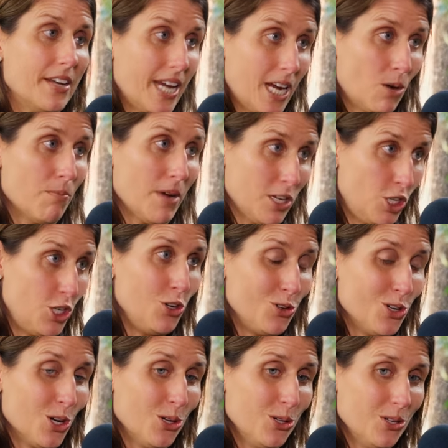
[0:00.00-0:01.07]
how much you
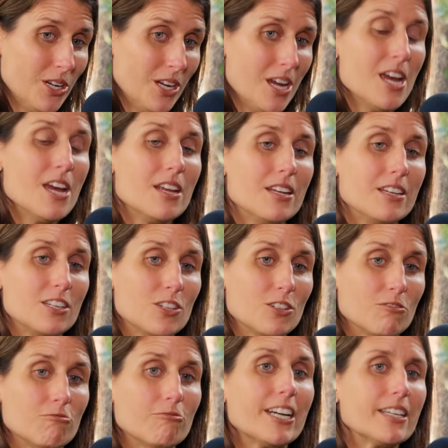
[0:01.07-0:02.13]
know
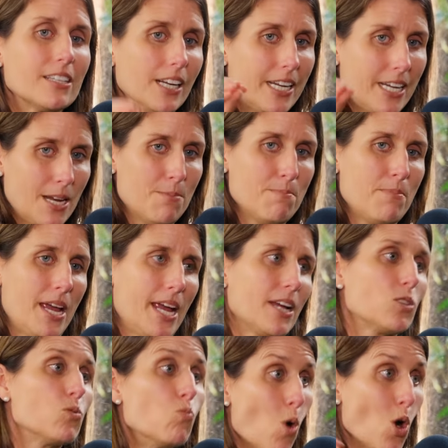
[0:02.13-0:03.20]
directly
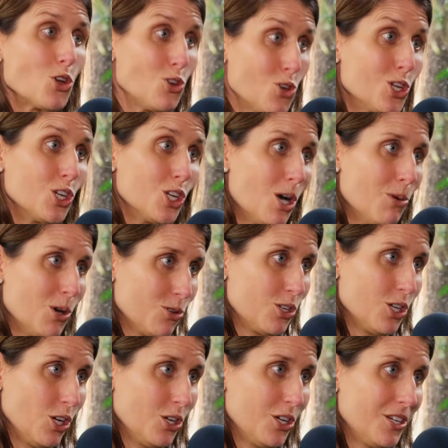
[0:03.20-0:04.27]
impacts what you can go on
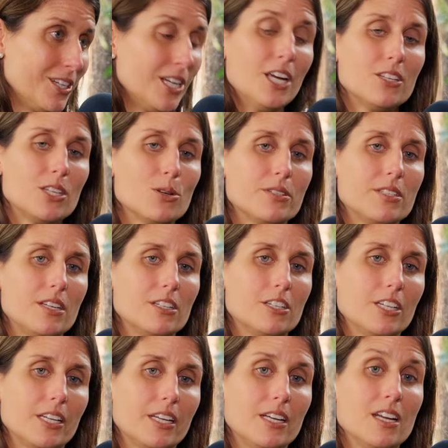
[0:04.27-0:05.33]
to learn. So
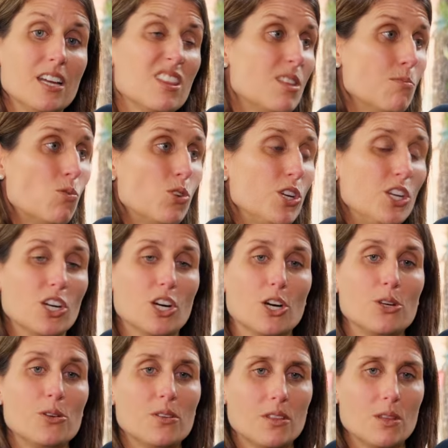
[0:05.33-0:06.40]
essentially, the more you
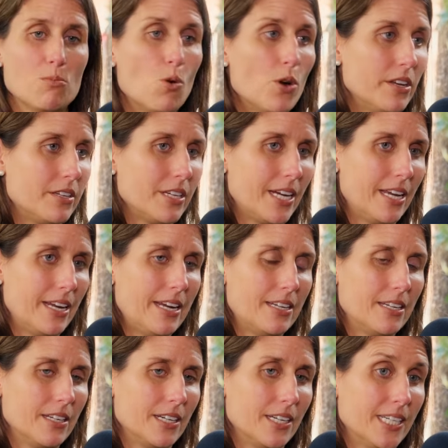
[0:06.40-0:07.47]
know, the more
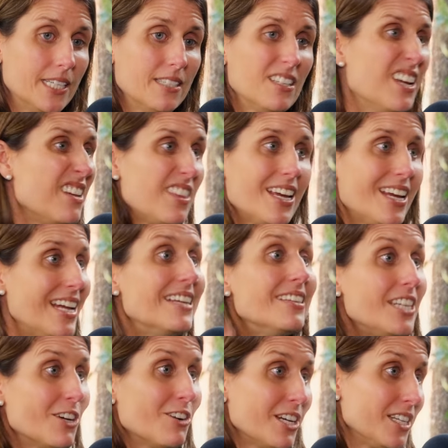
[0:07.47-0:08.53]
interconnected it is, the
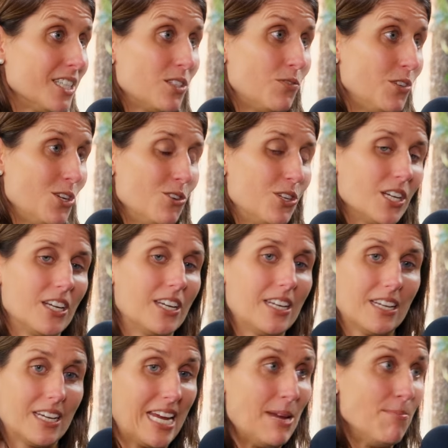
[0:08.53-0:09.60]
easier it is for you to
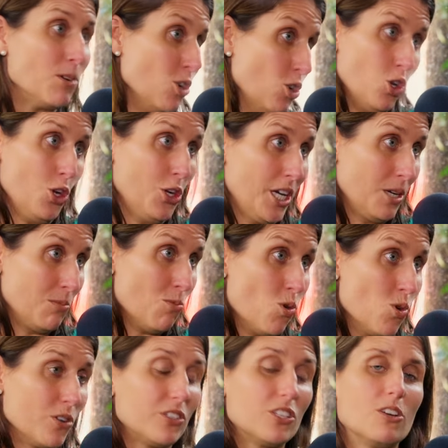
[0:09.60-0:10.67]
keep learning
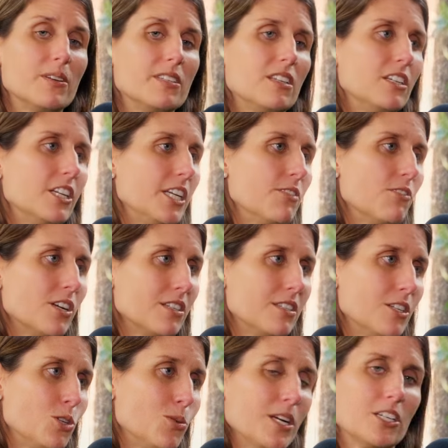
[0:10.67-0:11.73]
more. So essentially, you've got a
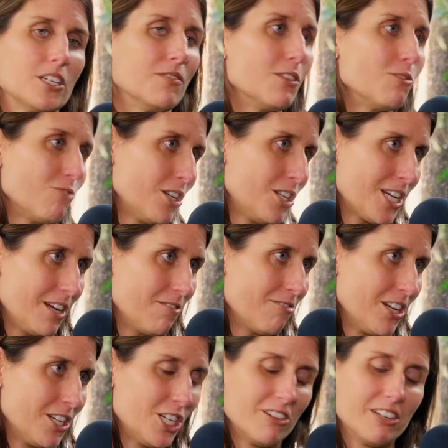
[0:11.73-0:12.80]
situation of the rich get
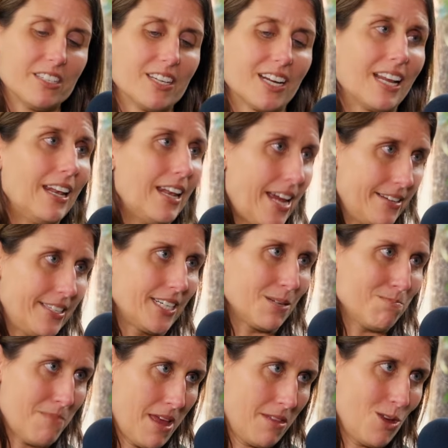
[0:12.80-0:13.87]
richer. It's a classic
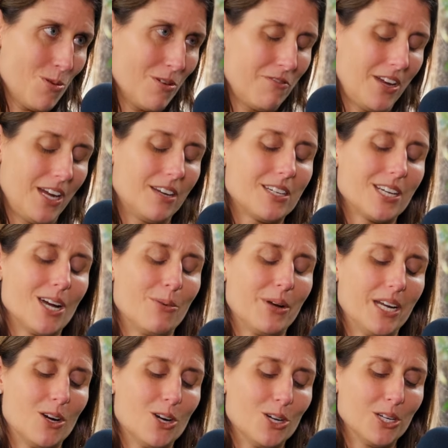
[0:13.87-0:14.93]
Matthew effect
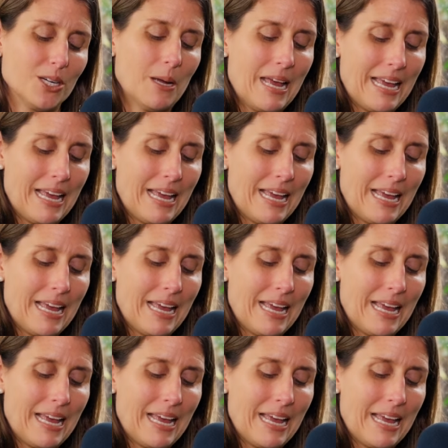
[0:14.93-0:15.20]
going on.